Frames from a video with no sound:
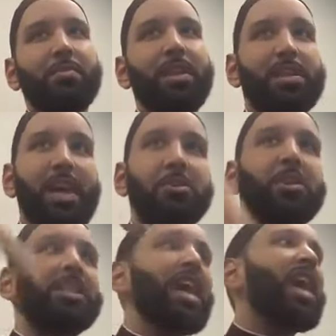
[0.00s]
That's
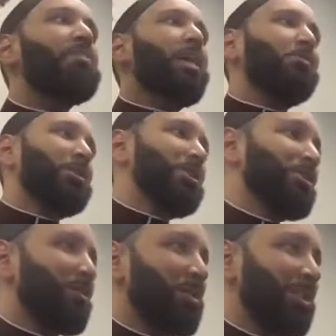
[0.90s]
actually ten mountains
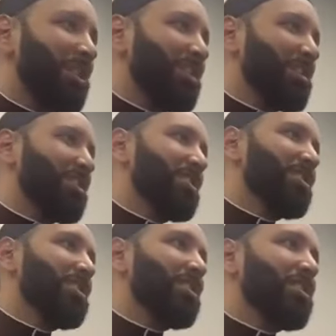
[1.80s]
of good deeds.
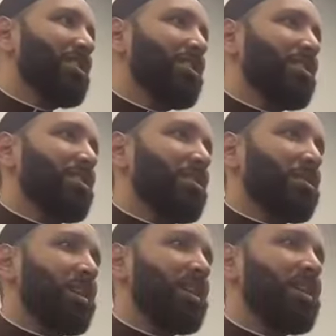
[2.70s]

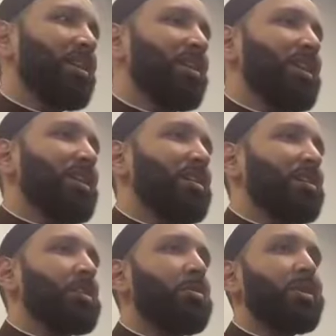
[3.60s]
Okay?
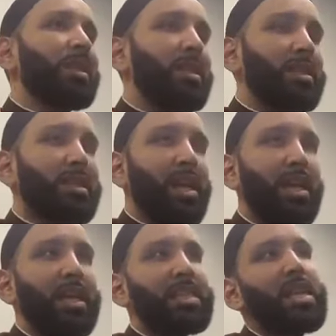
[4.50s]
So the
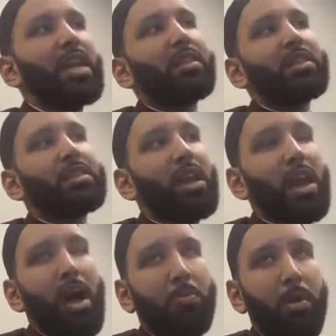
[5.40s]
it's not the
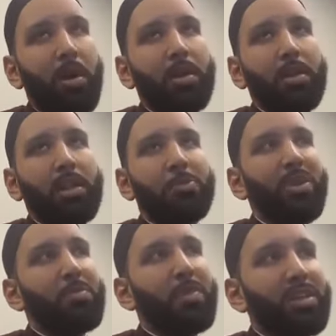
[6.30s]
salah part that's
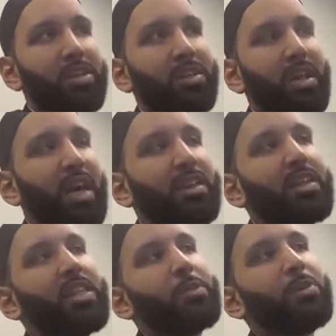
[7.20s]
being mentioned in the
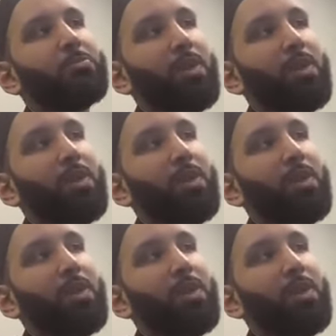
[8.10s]
hadith, that's being